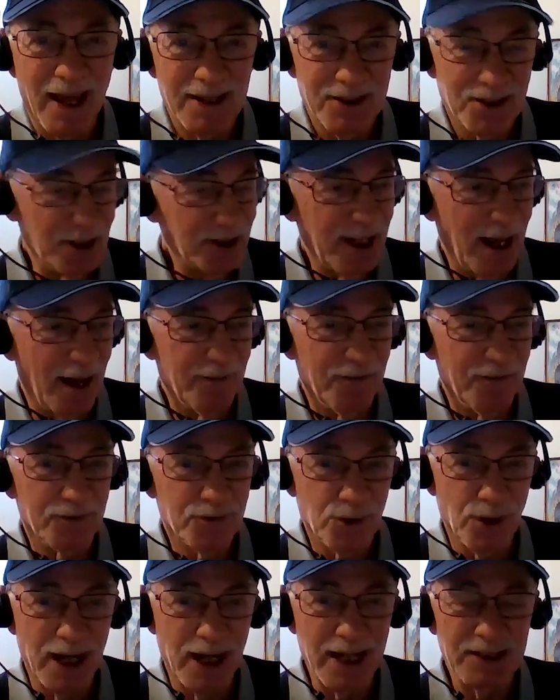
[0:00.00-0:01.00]
Just have a
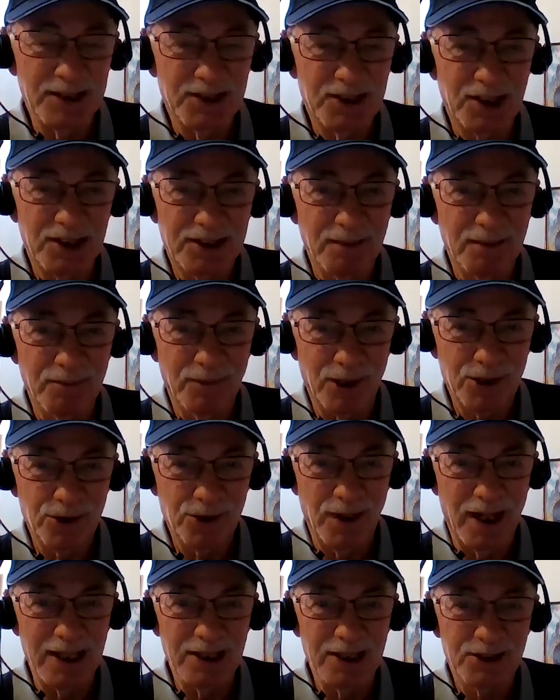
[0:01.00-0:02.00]
train system where
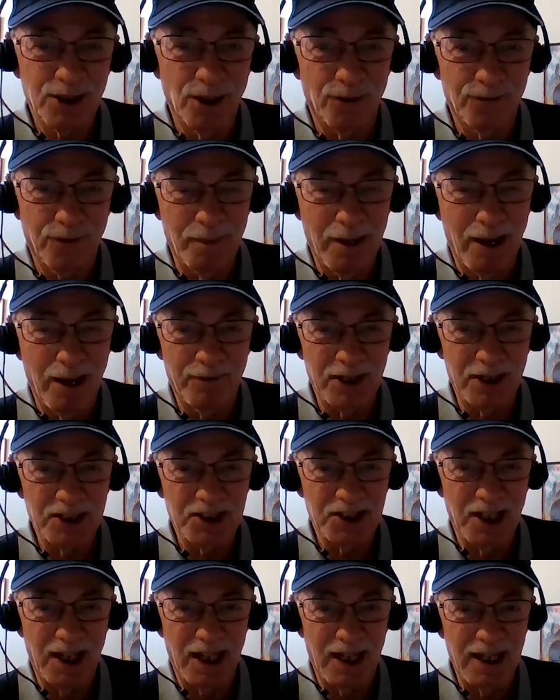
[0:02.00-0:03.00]
trains go from every
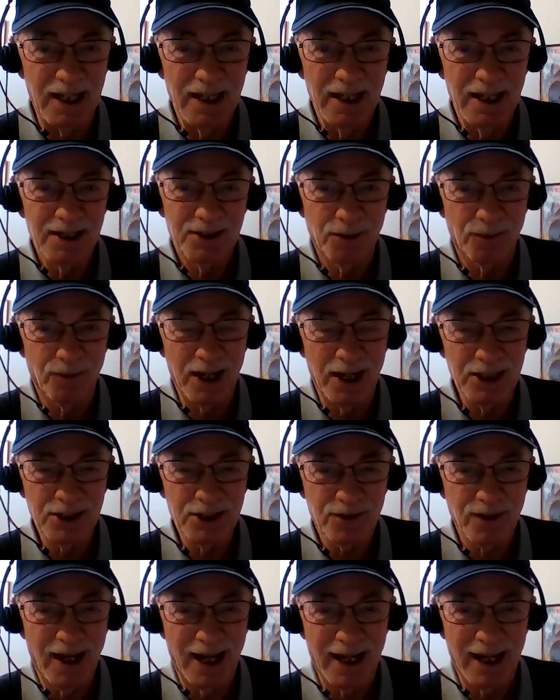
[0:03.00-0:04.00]
city to
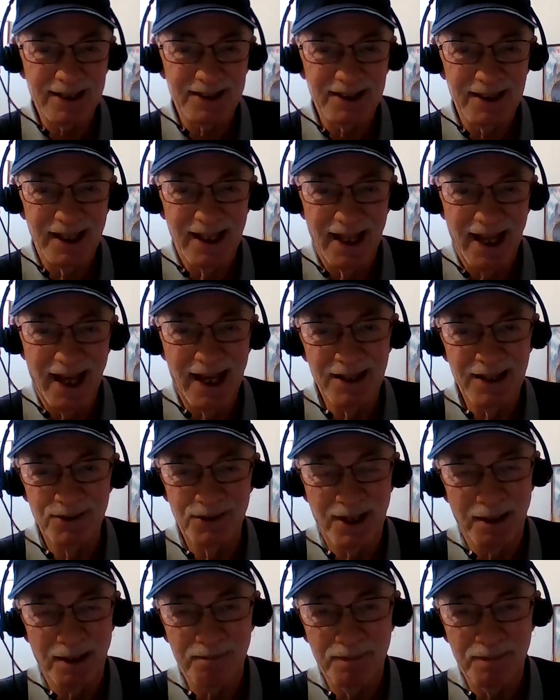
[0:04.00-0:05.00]
racetracks, and you
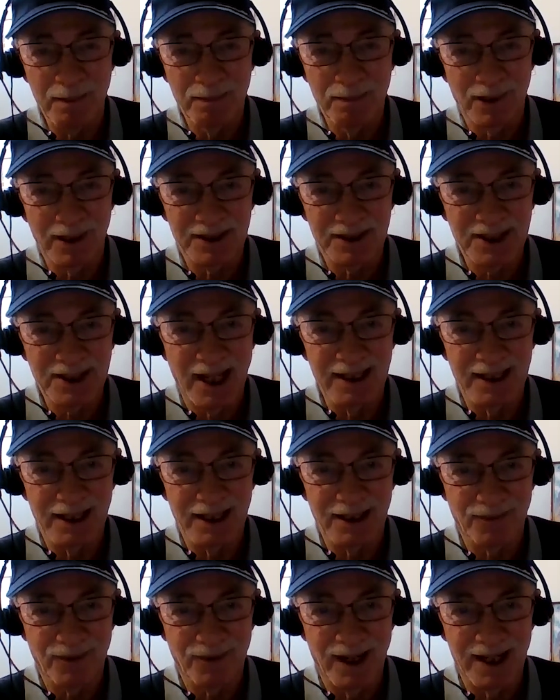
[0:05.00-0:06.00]
get people attending
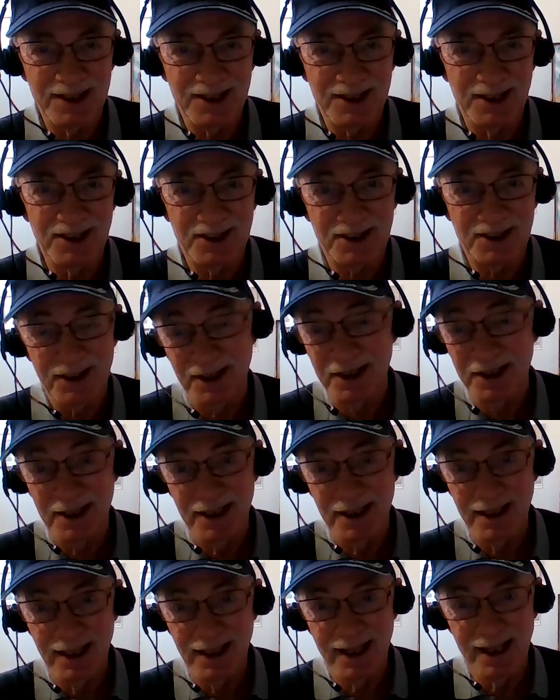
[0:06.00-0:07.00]
the races
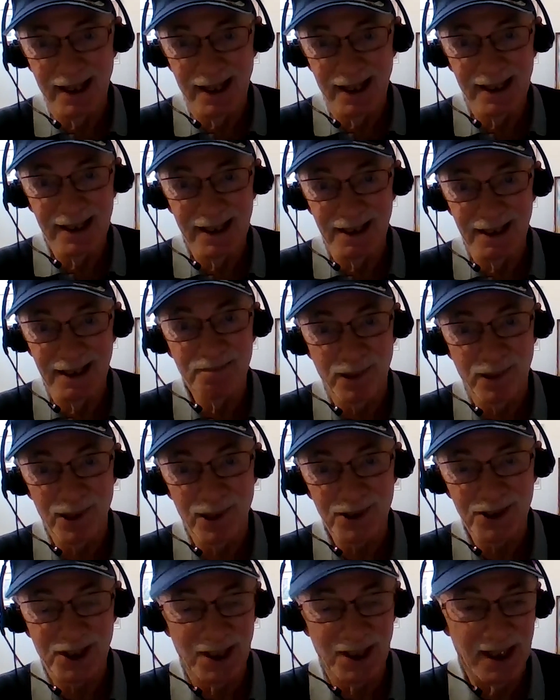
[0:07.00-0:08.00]
in
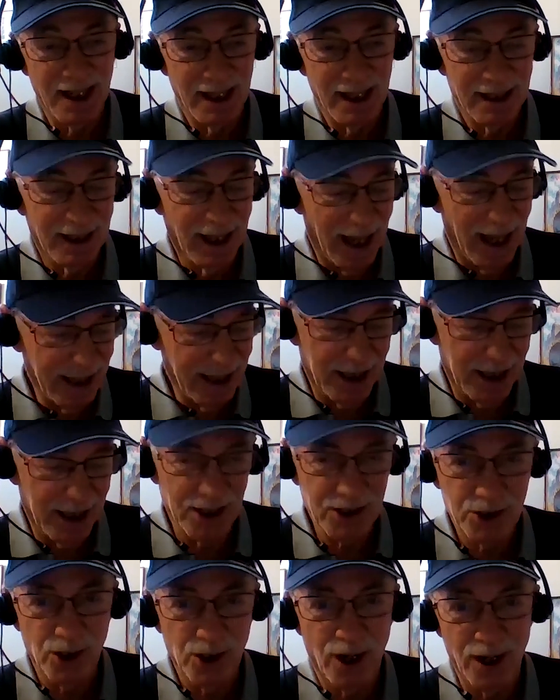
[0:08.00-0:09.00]
person, like
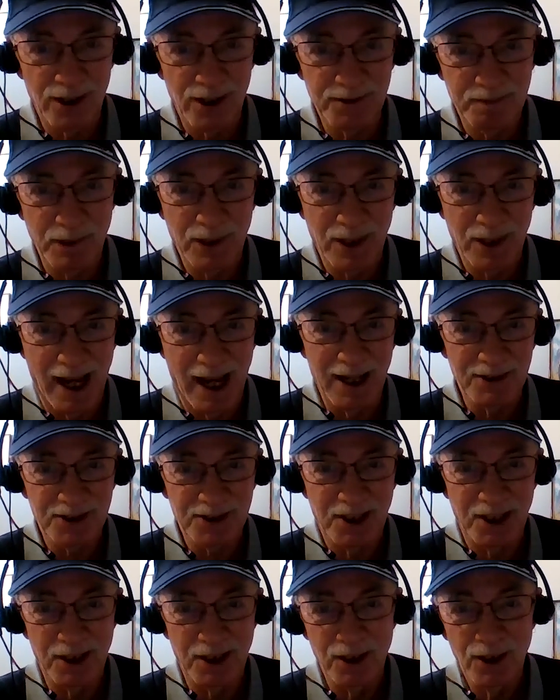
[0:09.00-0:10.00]
Charles
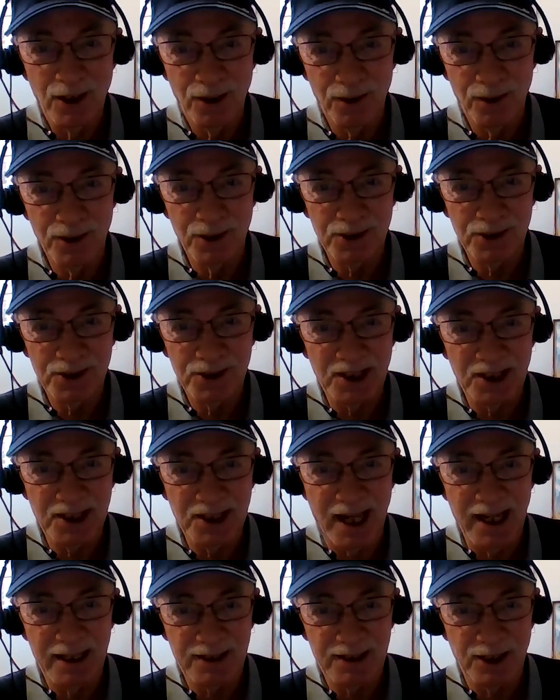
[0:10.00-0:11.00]
Bukowski, who used to
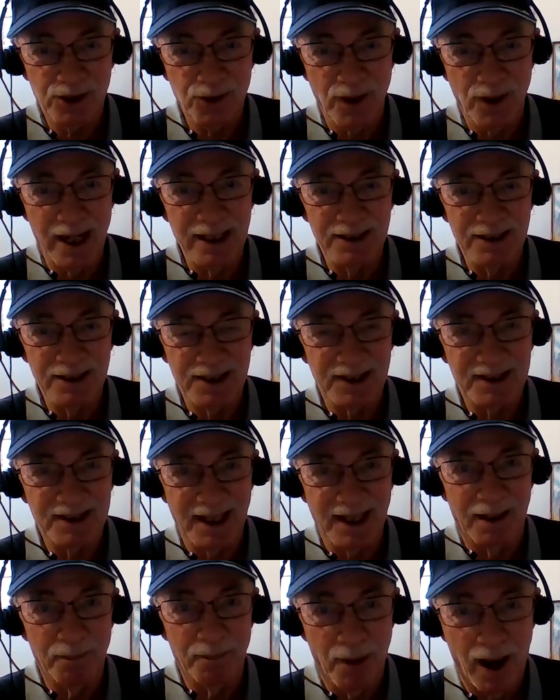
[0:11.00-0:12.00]
take the train to
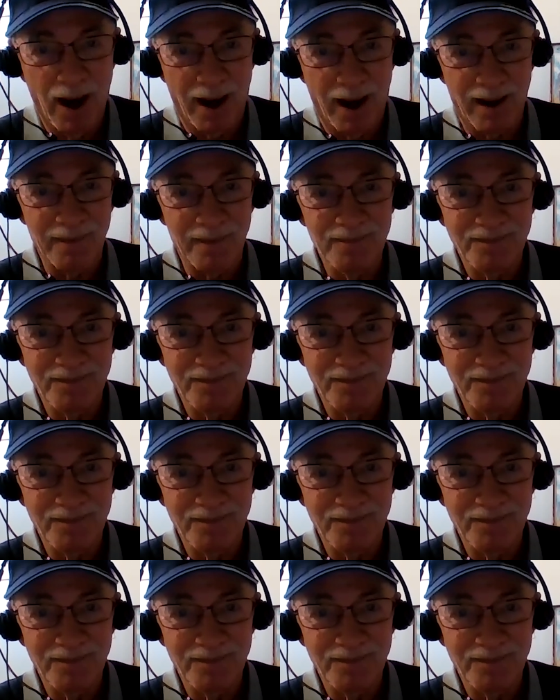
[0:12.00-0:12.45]
Del Mar.